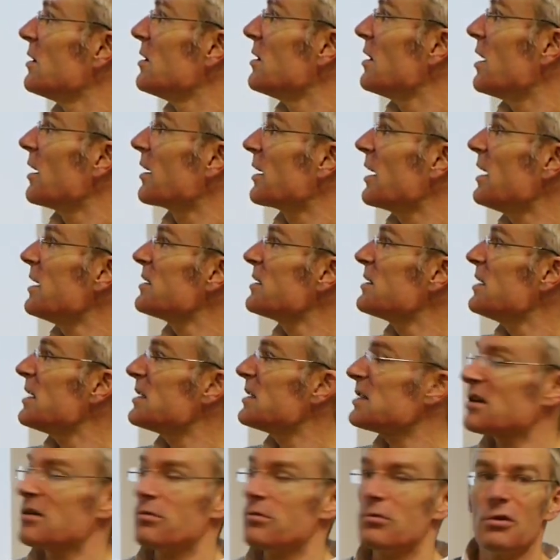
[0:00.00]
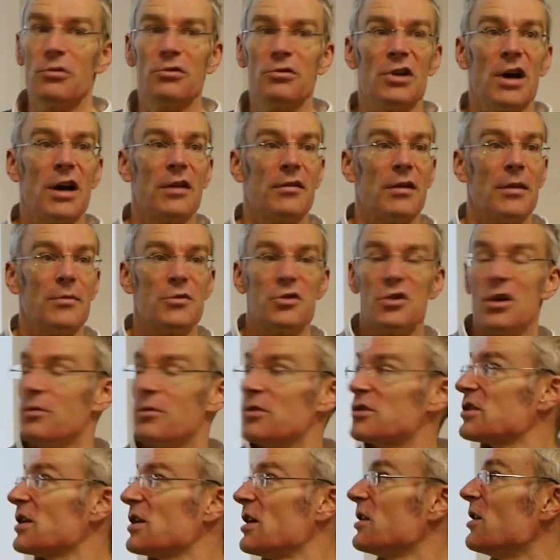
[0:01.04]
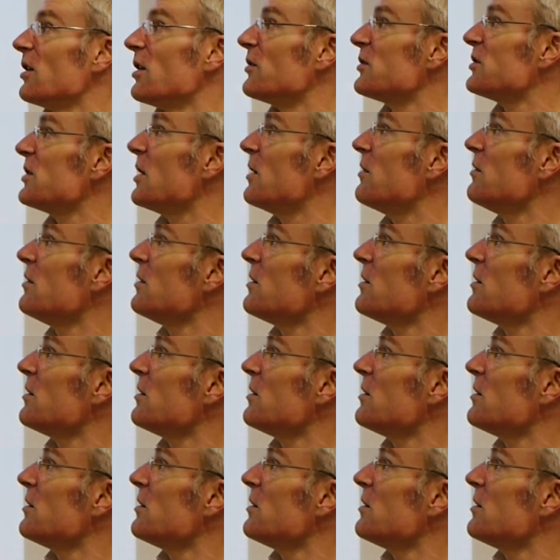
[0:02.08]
Okay, so there's a little diagram showing what's going on. So